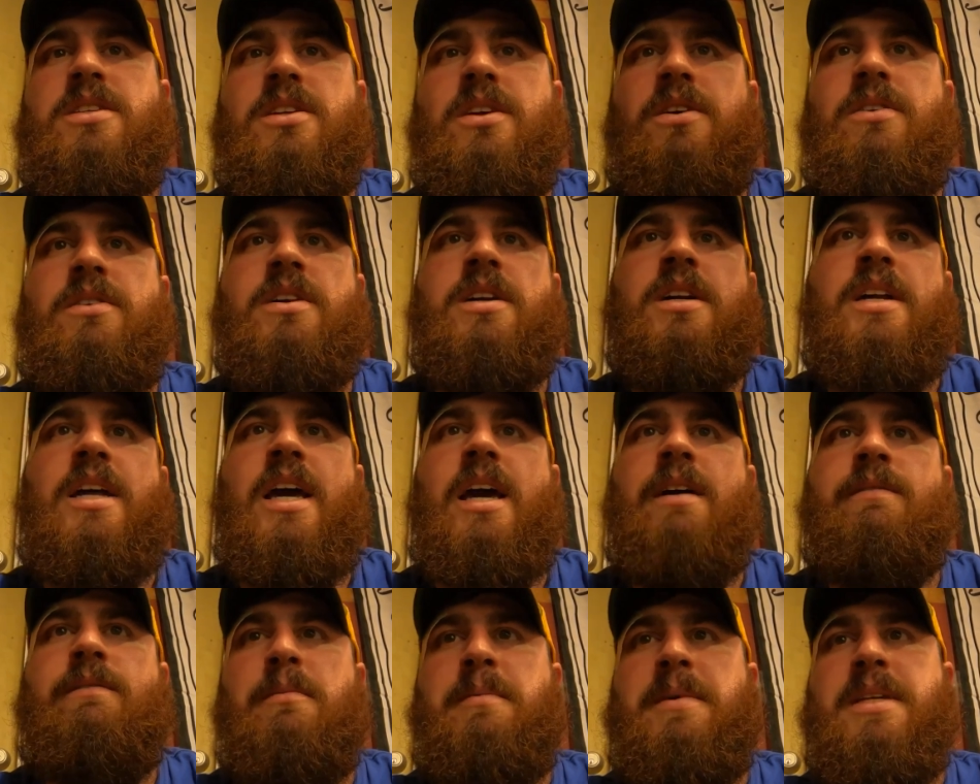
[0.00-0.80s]
tuner to
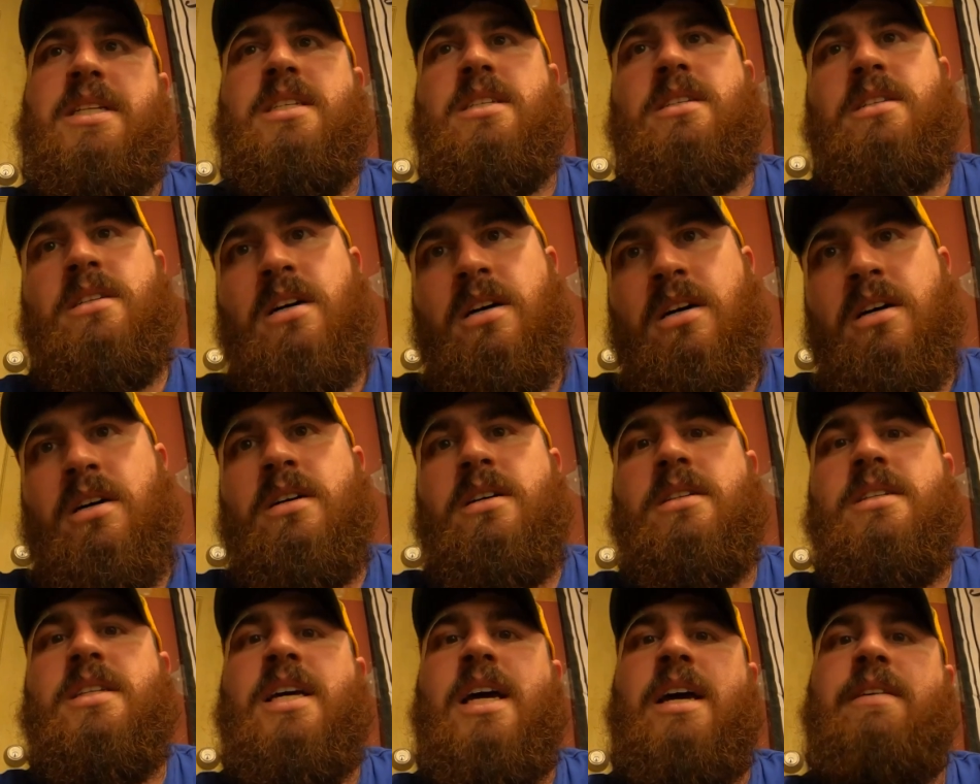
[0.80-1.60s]
have them
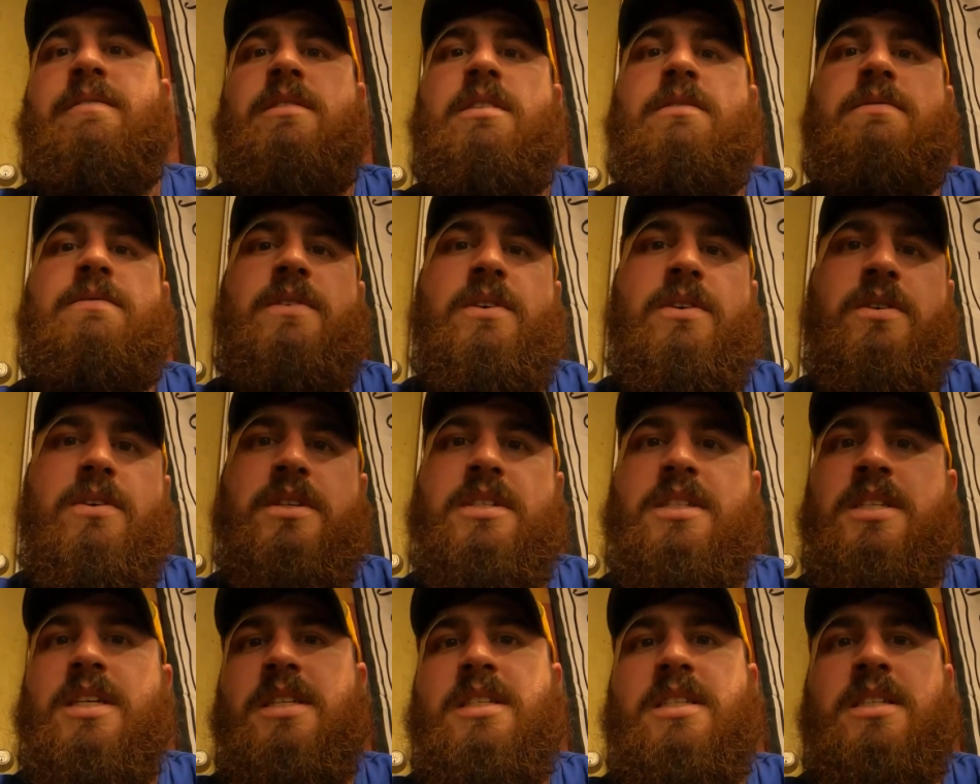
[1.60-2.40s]
installed, have the fuel
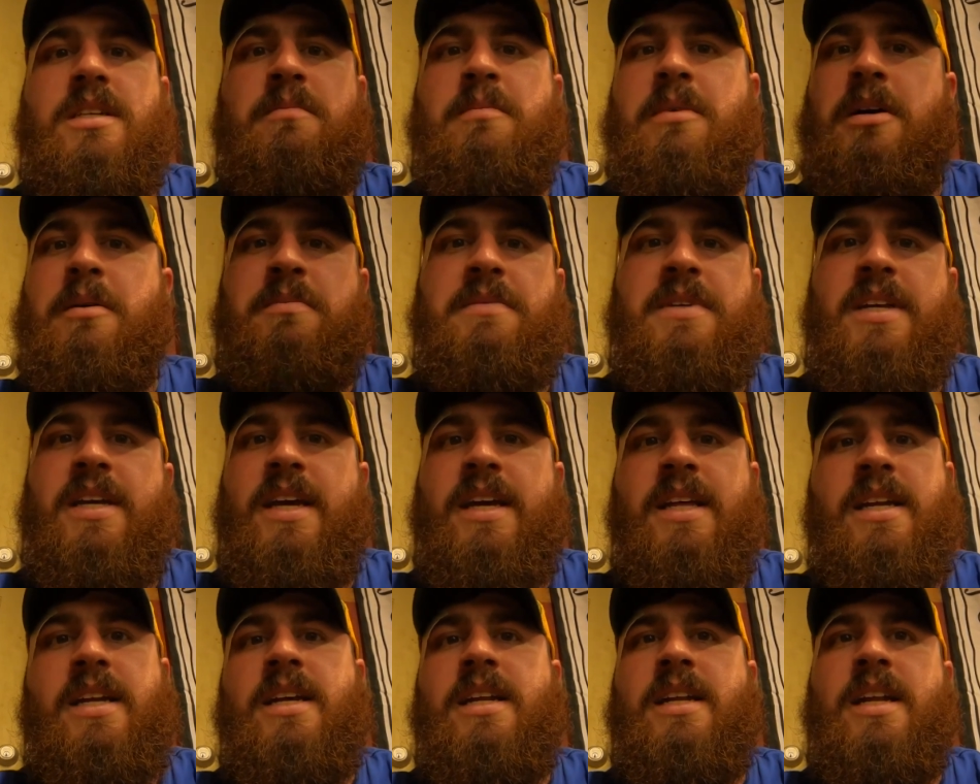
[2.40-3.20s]
system
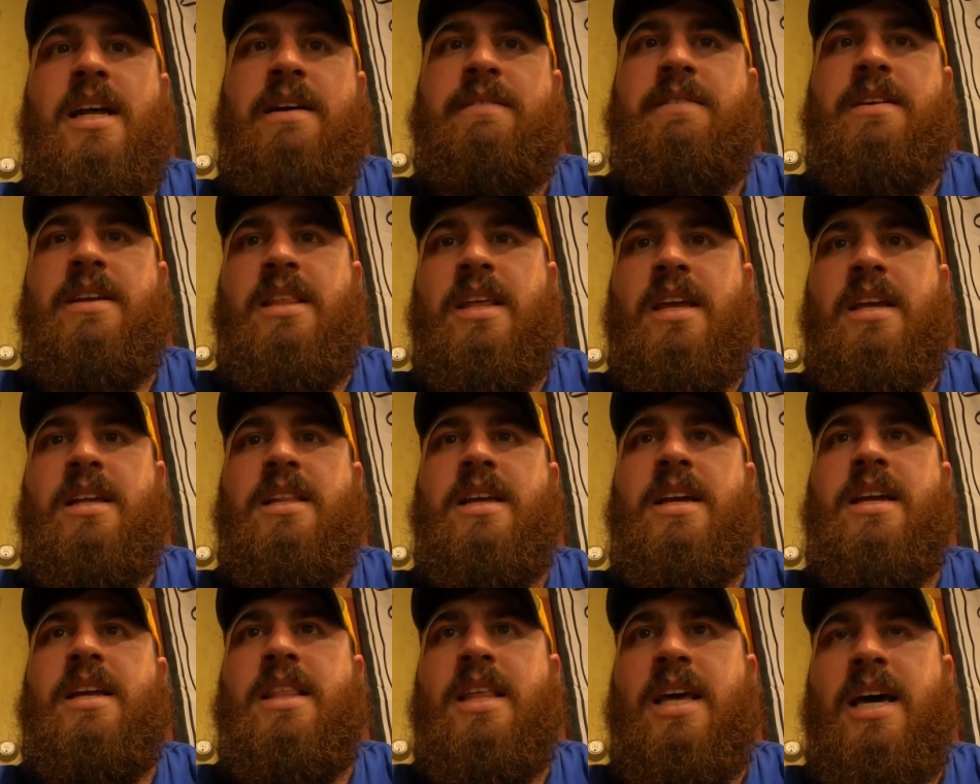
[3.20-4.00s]
updated, everything
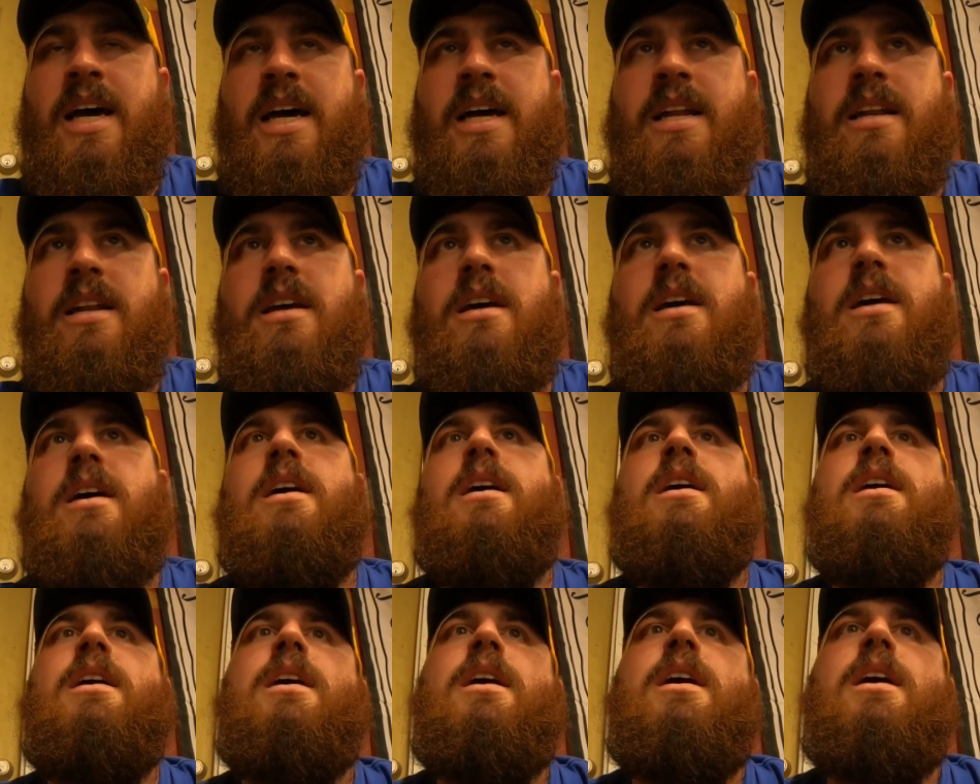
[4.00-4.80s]
like that.
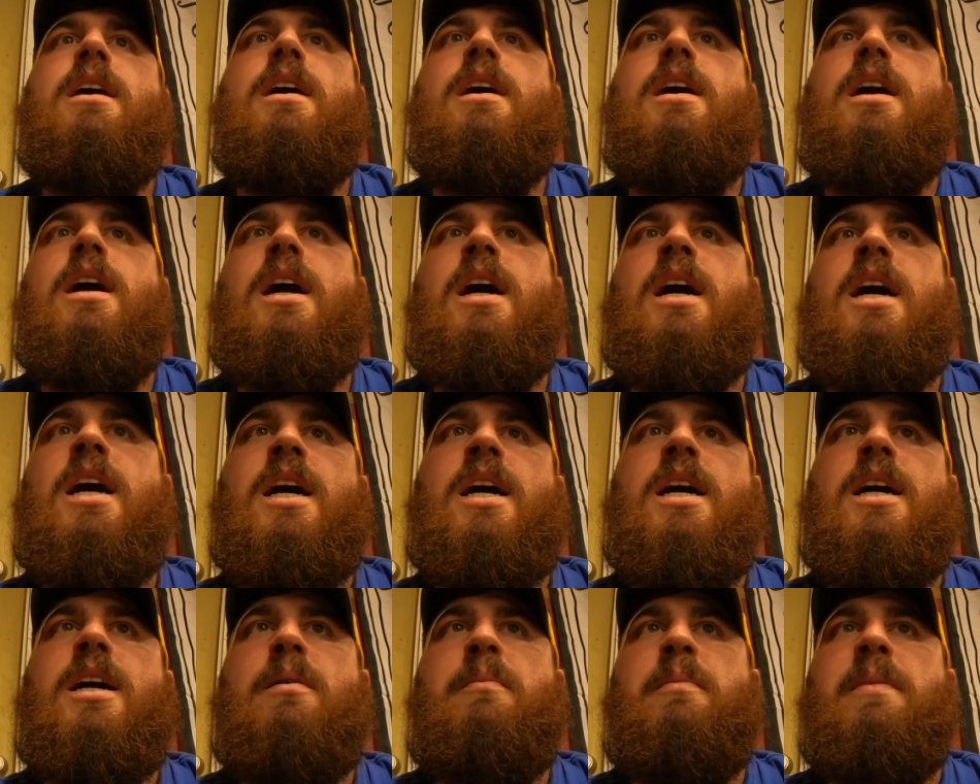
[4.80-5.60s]

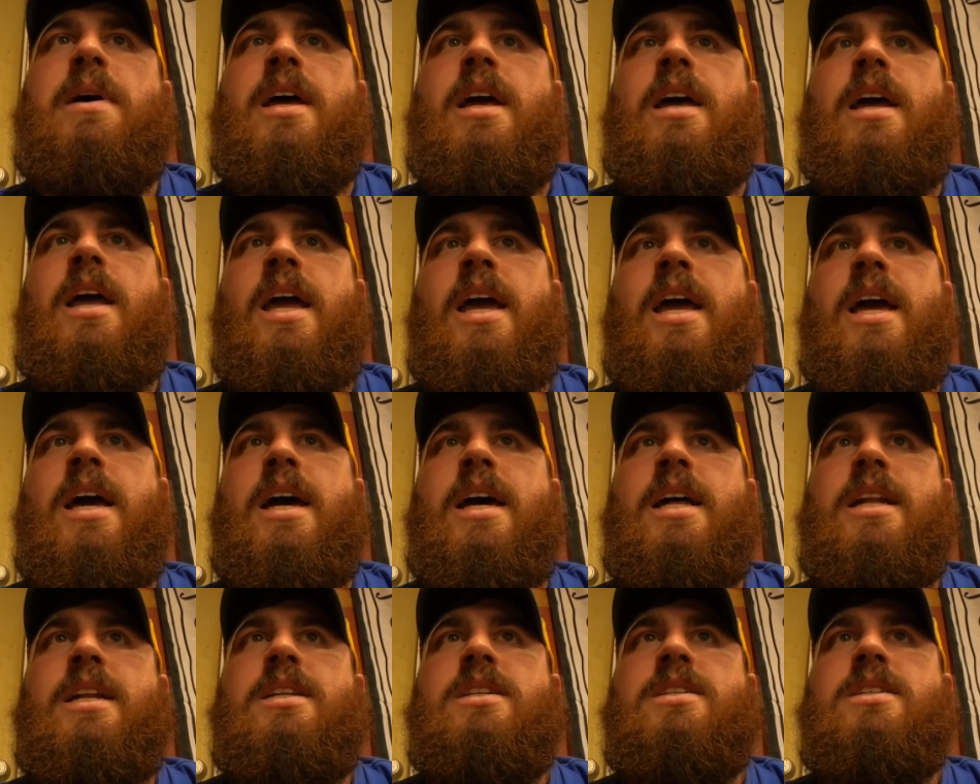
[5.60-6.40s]

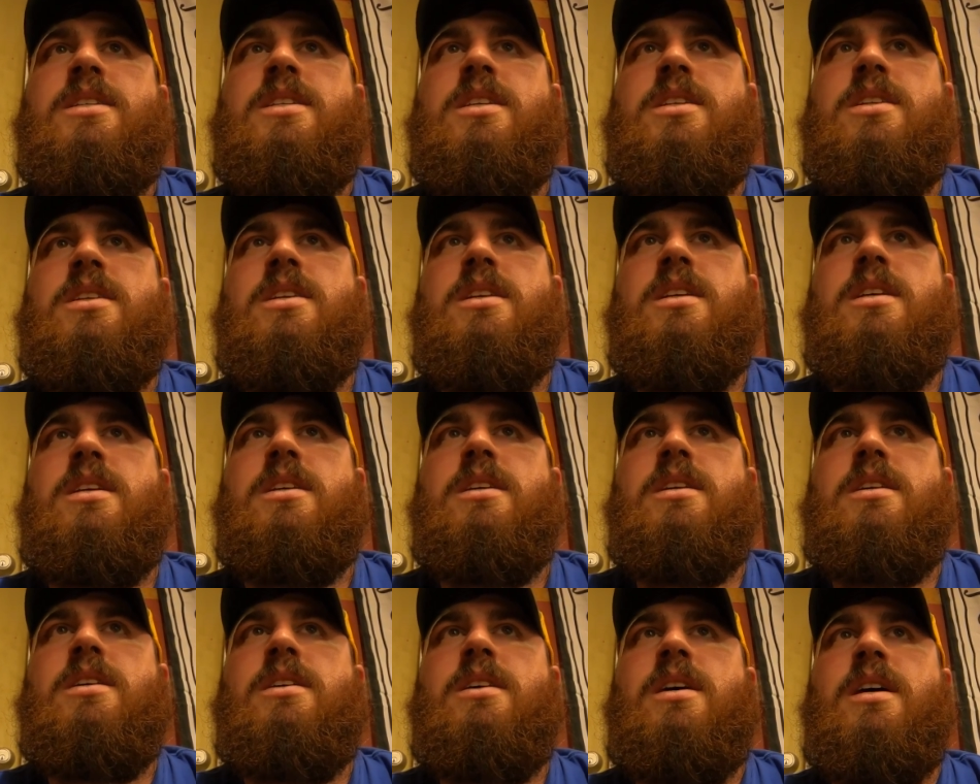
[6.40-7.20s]
And
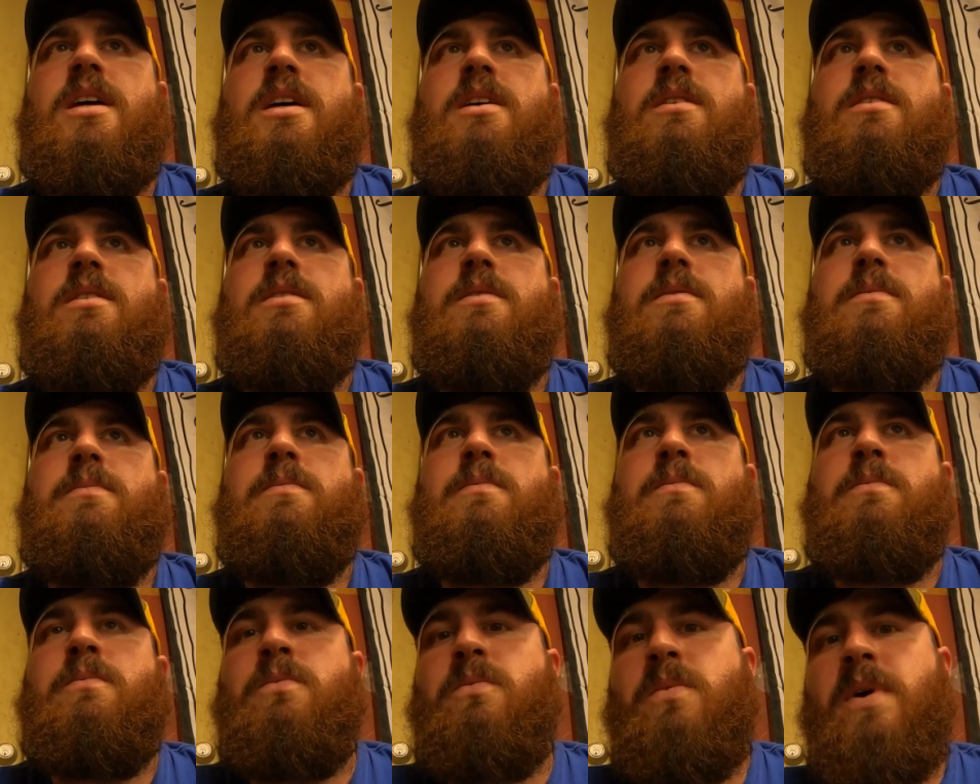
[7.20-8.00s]

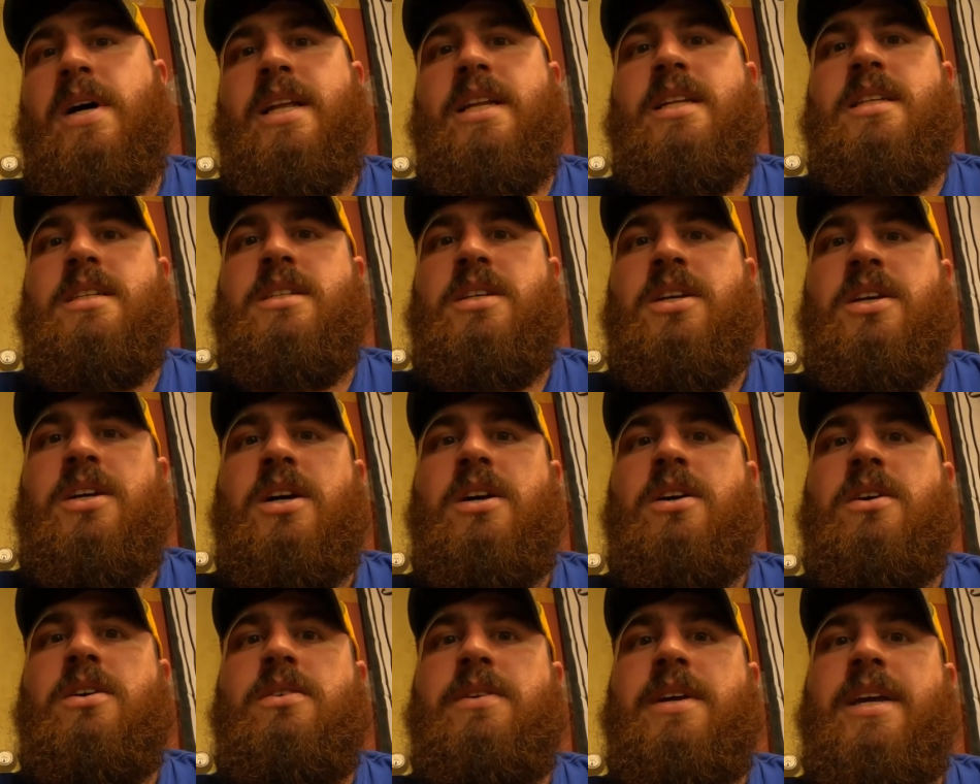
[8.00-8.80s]
went to
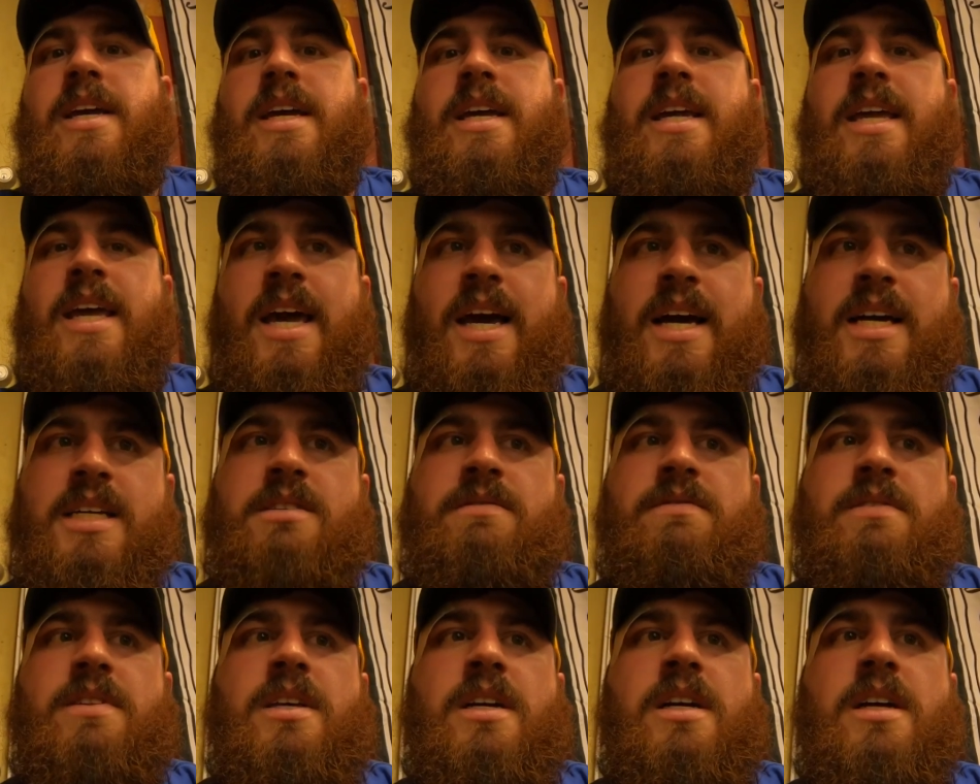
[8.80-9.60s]
go get gas
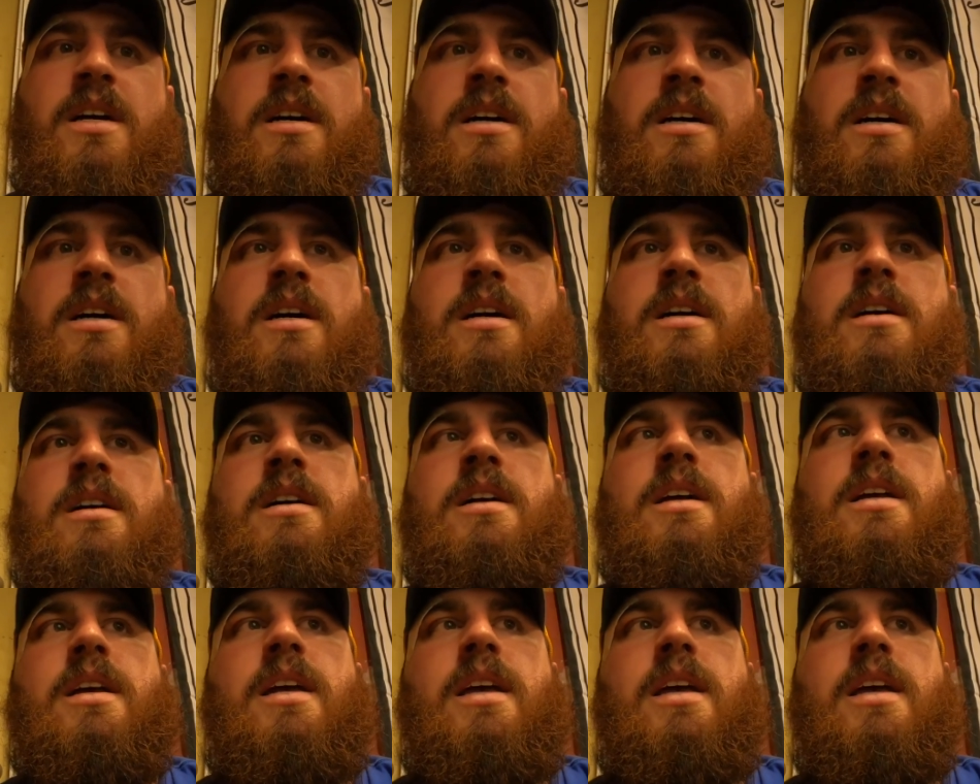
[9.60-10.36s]
for the car